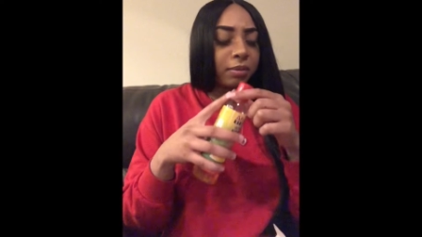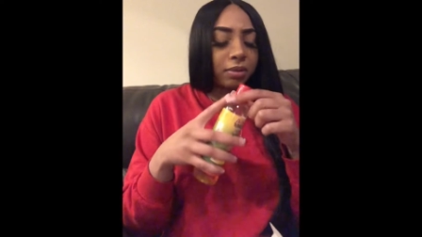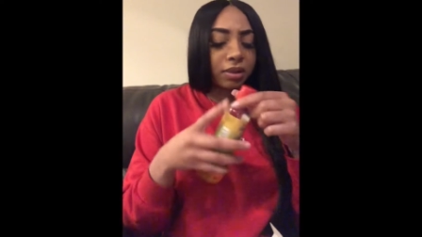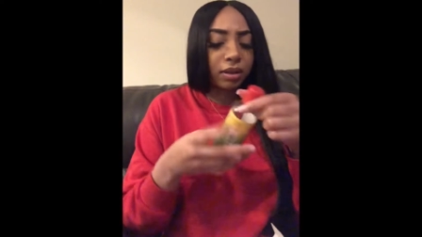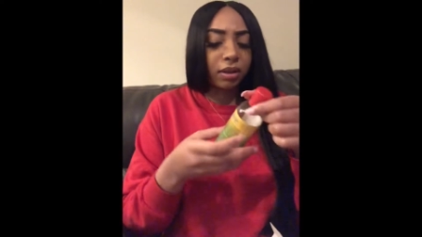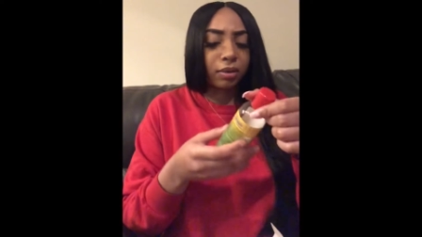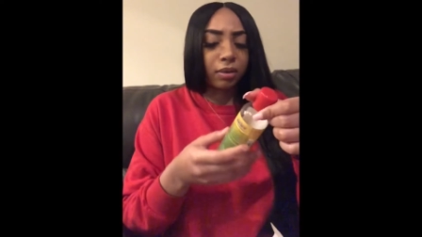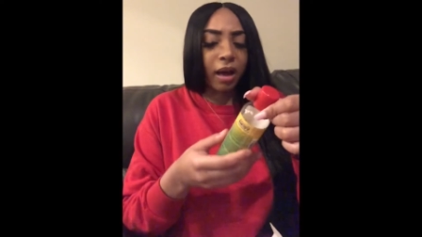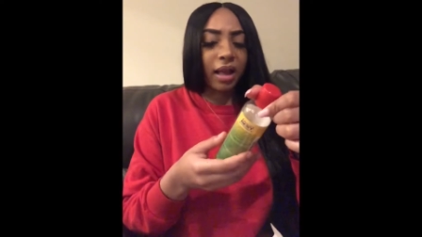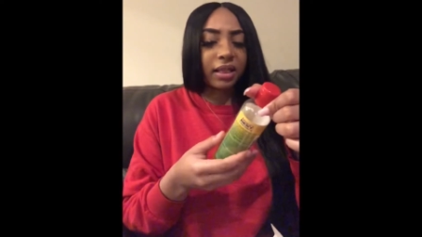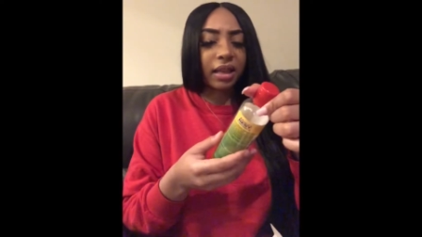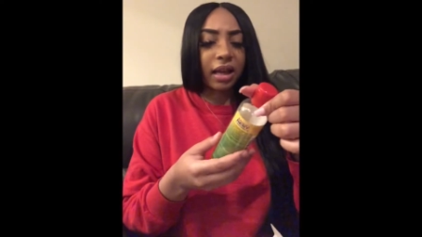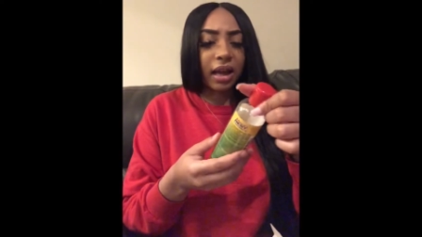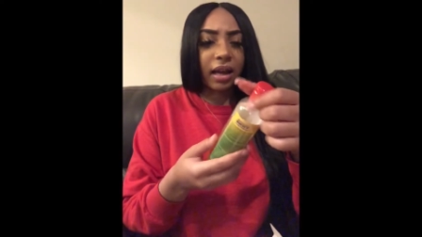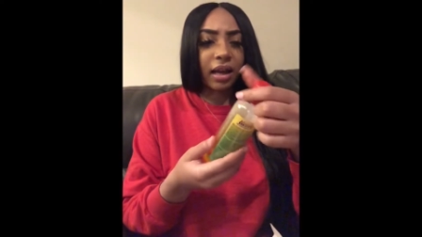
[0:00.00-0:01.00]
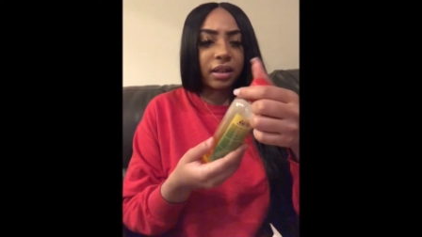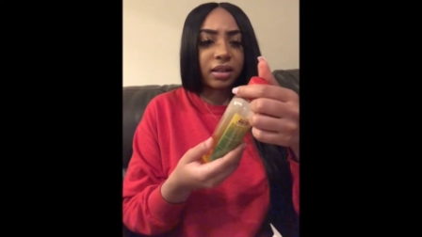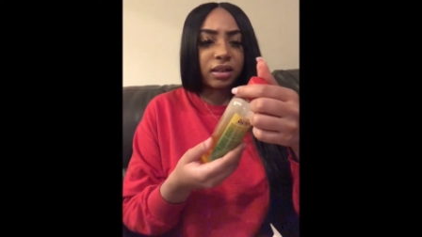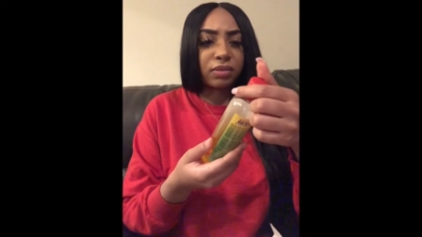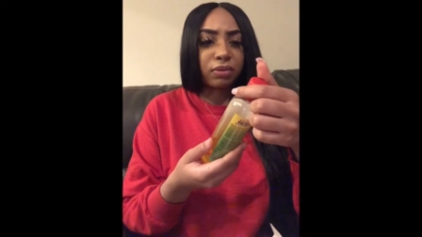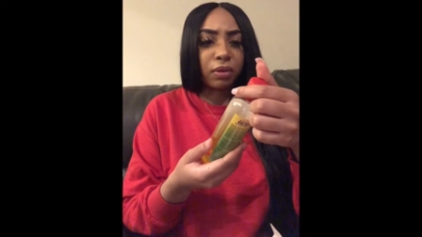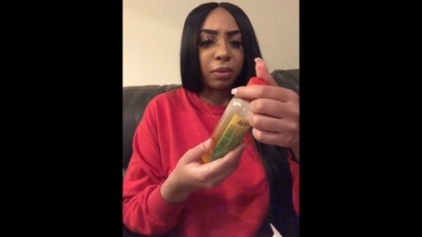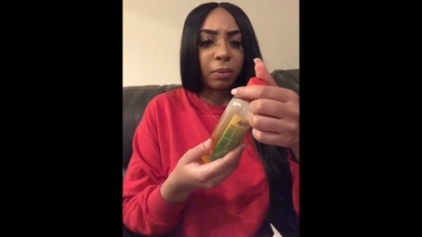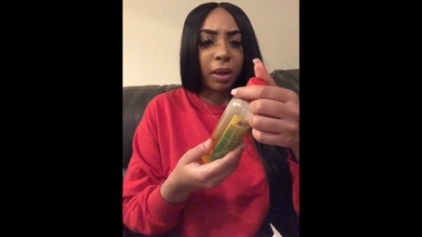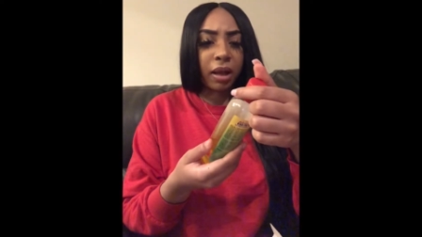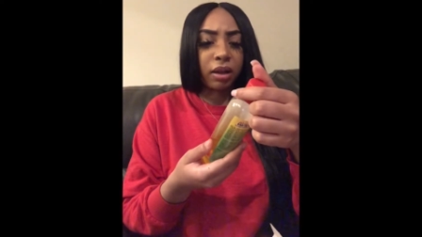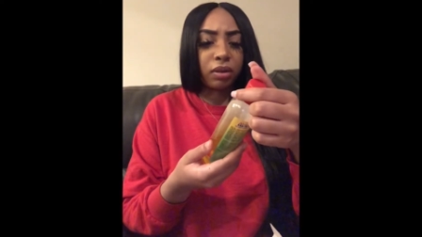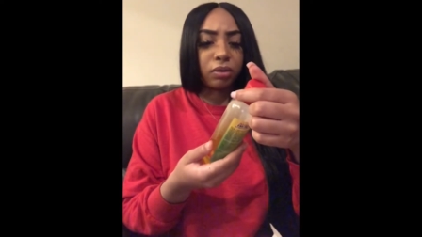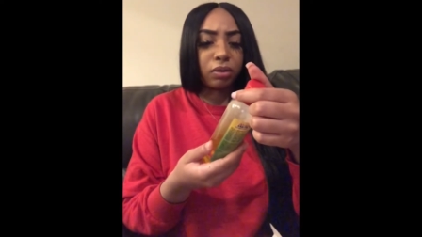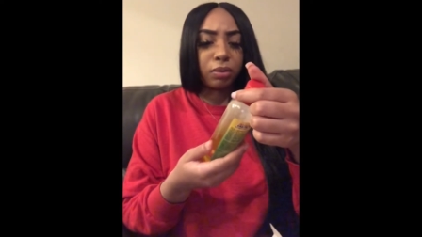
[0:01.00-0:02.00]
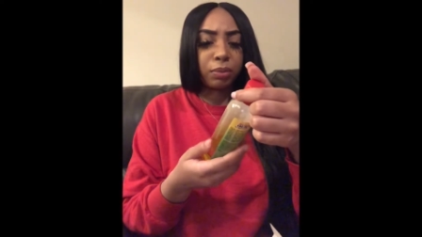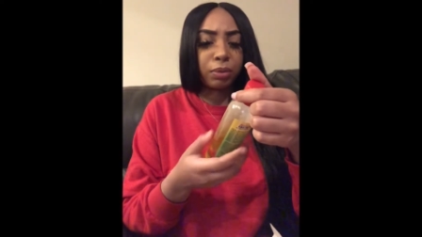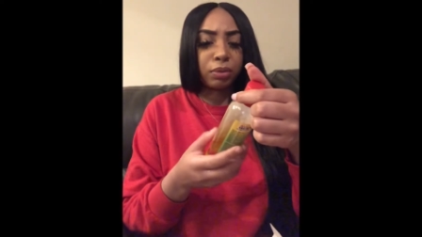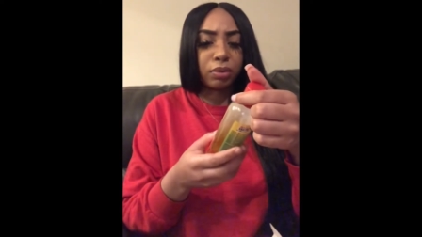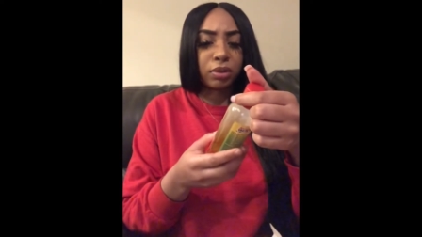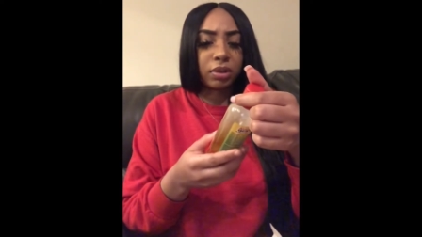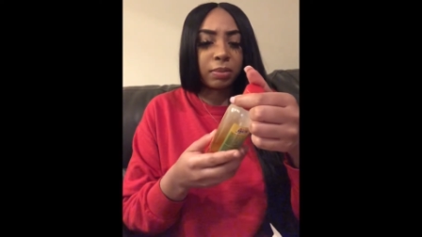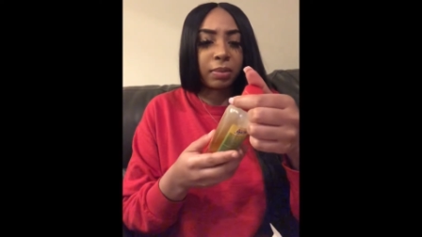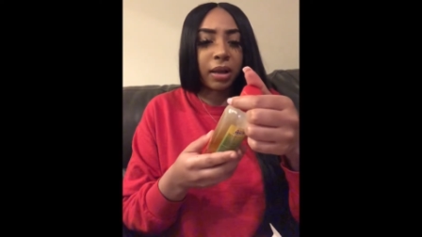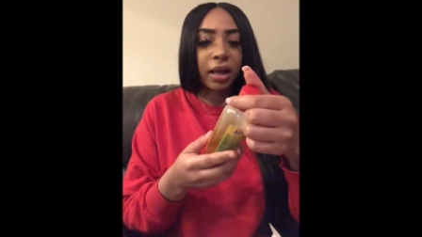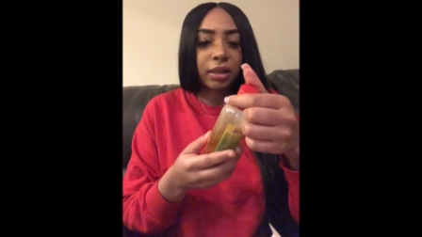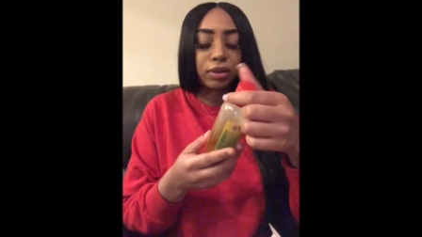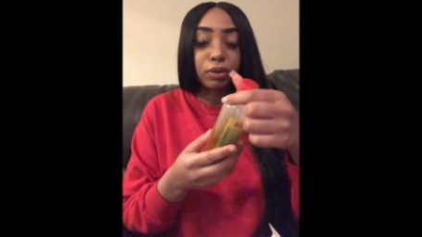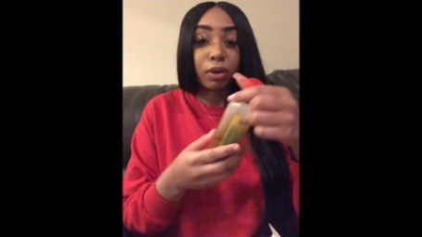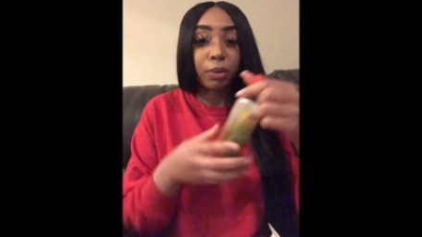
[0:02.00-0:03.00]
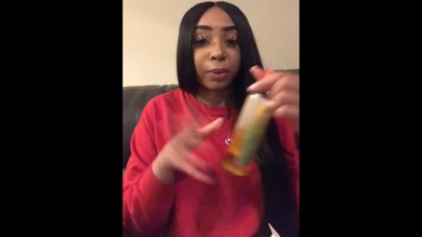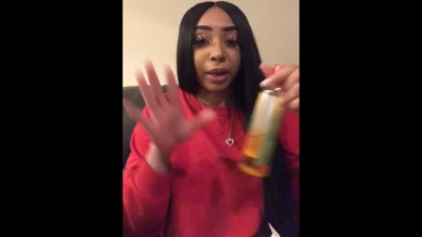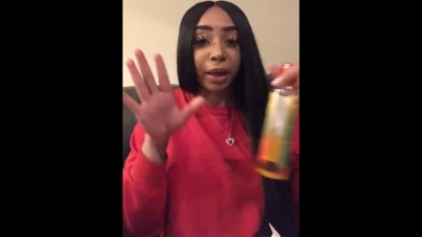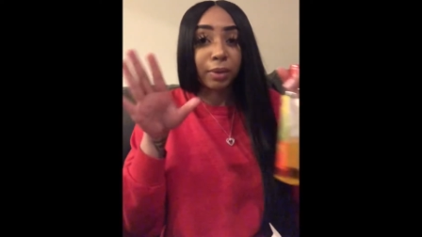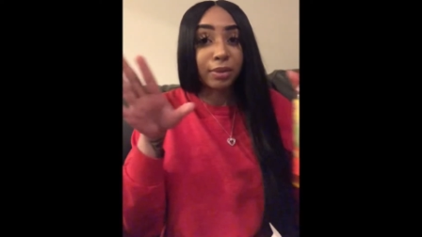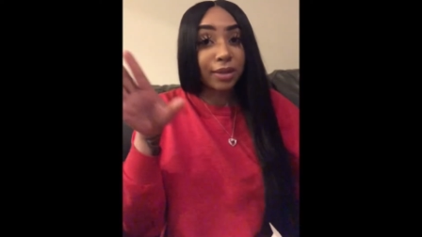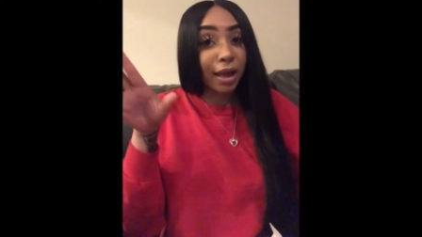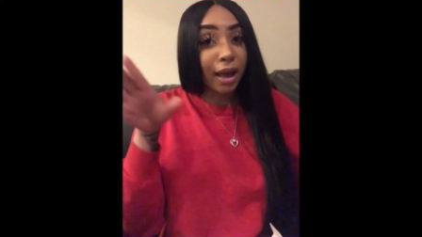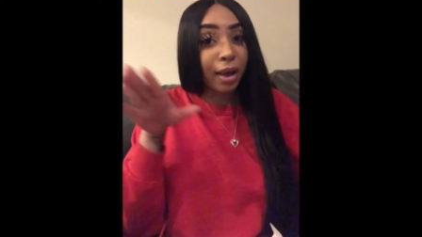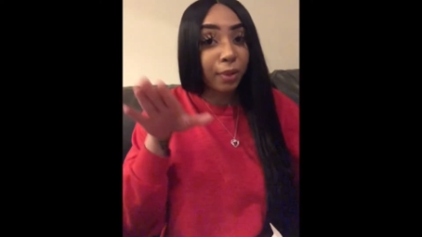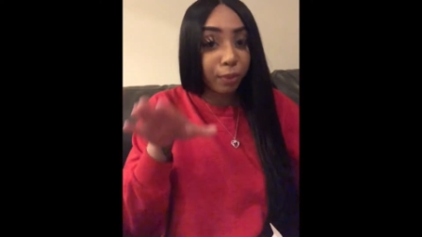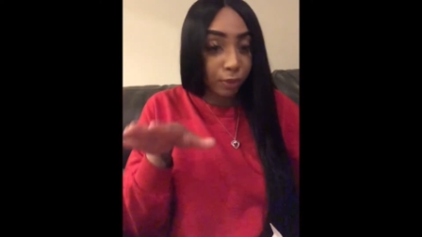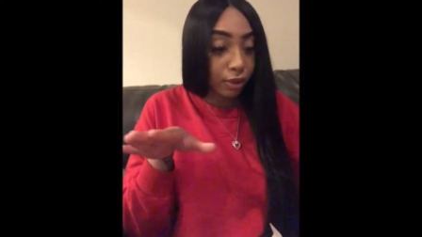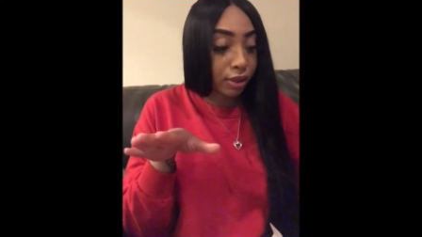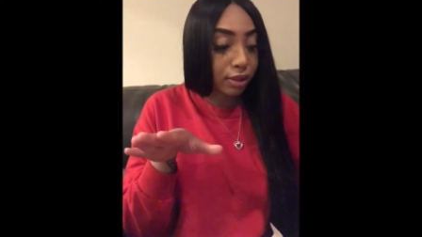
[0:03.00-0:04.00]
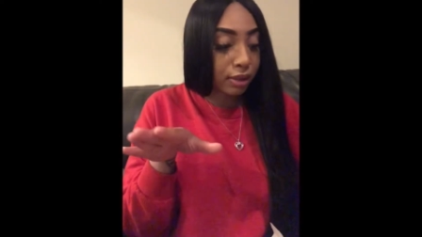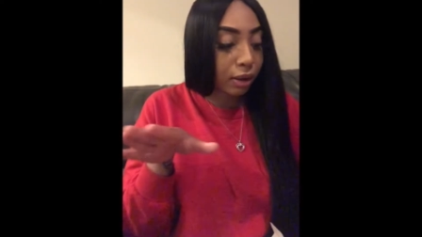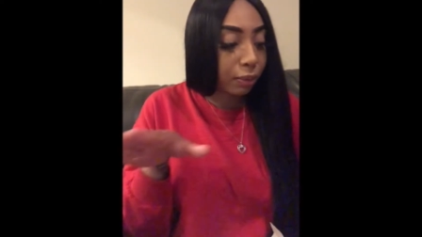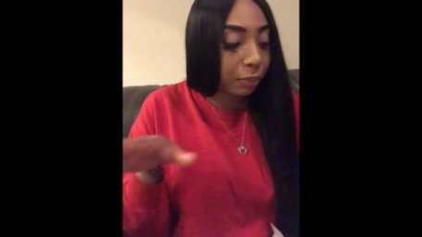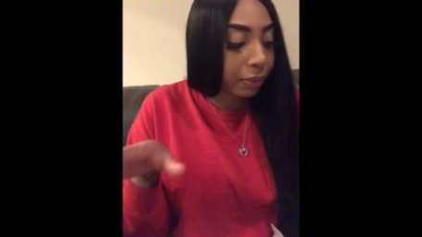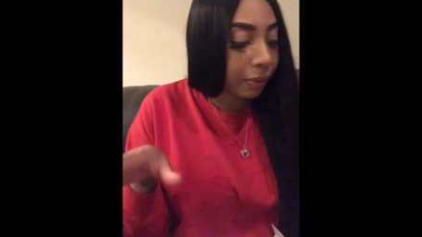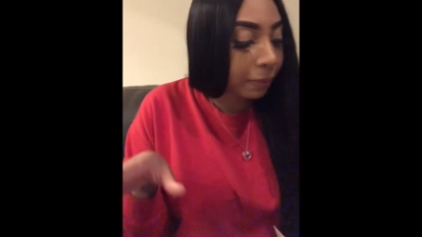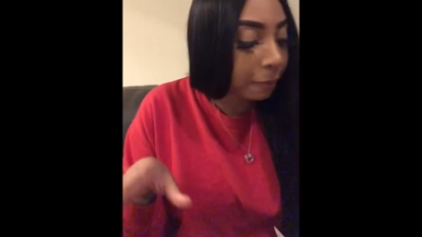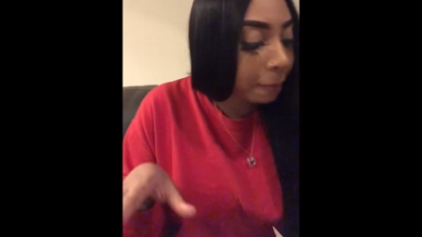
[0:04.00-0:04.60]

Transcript: So I think I got this from my local beauty supply store when outside was open.